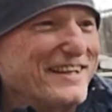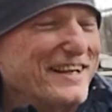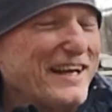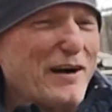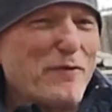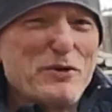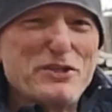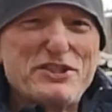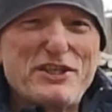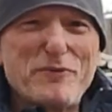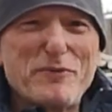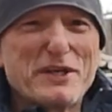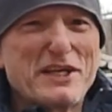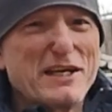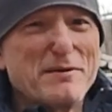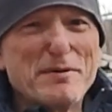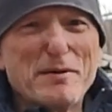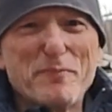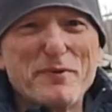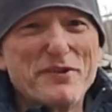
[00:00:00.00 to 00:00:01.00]
I wish they would
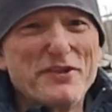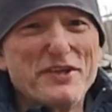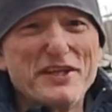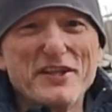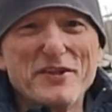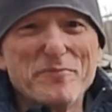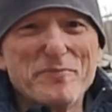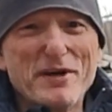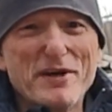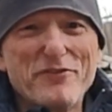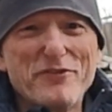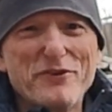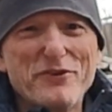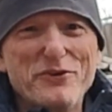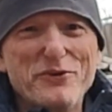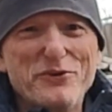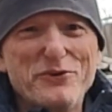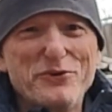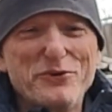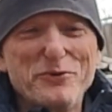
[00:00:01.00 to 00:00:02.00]
come up with another method,
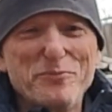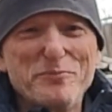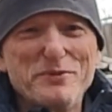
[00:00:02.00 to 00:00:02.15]
YouTube,